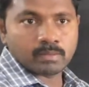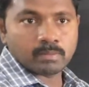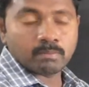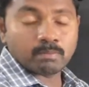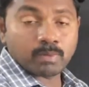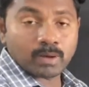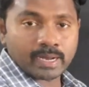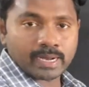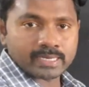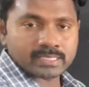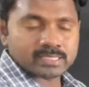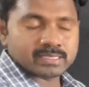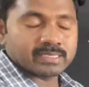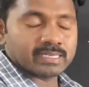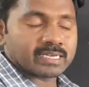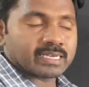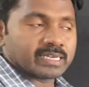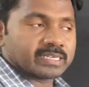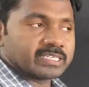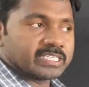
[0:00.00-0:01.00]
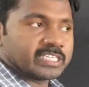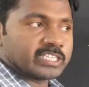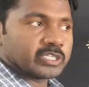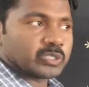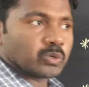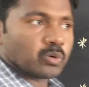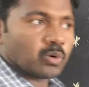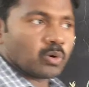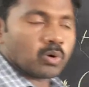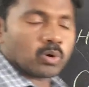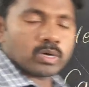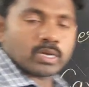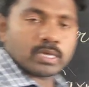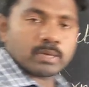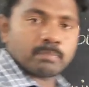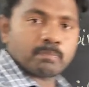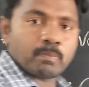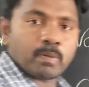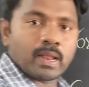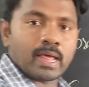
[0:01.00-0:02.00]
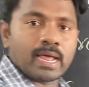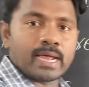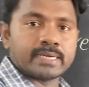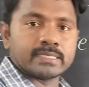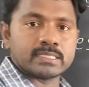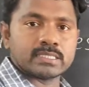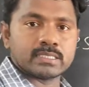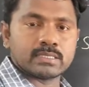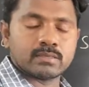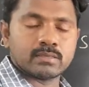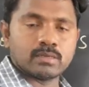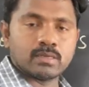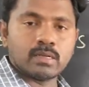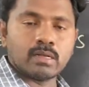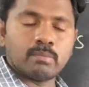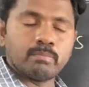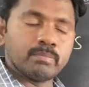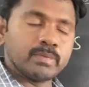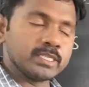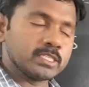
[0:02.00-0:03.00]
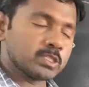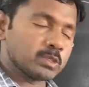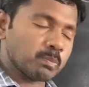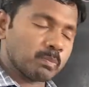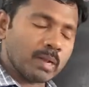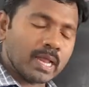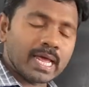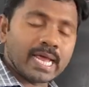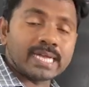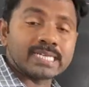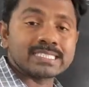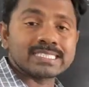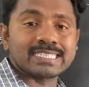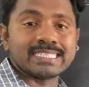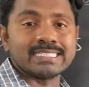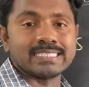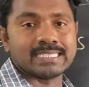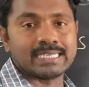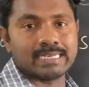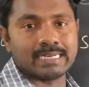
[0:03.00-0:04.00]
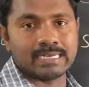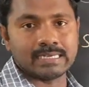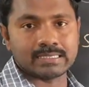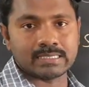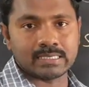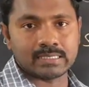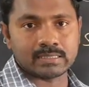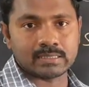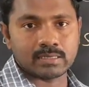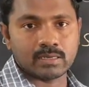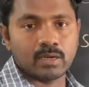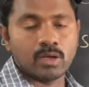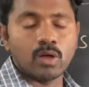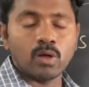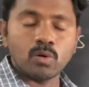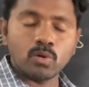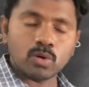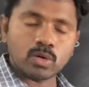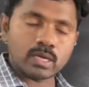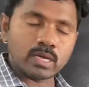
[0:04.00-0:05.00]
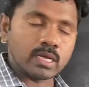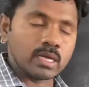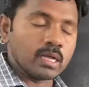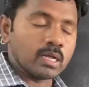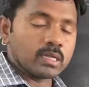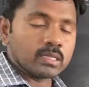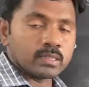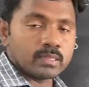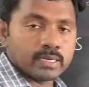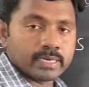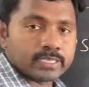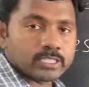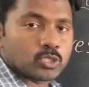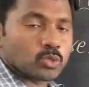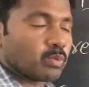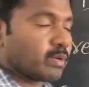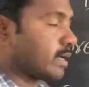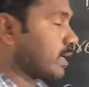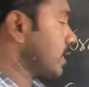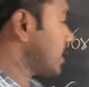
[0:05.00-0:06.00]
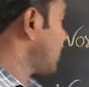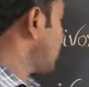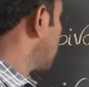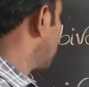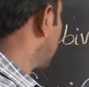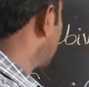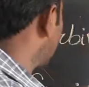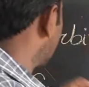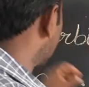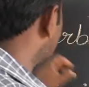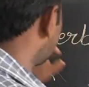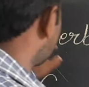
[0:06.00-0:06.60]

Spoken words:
Plants. They can eat only plants. Means plants and grasses. Okay, that's why those